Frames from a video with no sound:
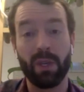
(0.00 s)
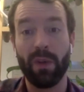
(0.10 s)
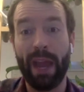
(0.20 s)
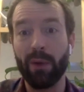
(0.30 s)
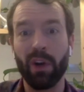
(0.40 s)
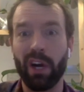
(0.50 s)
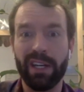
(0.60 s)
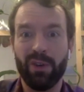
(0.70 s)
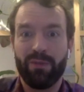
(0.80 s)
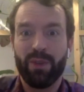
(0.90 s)
So in that regard,
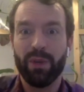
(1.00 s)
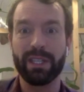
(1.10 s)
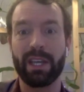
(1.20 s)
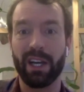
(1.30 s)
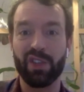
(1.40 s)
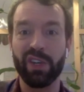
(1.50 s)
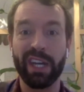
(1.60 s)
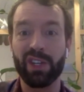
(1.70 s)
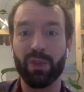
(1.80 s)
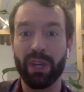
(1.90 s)
I don't view it as
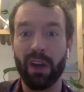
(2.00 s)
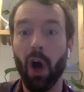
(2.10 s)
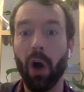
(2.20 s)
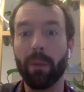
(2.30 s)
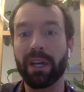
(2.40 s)
contradictory at all,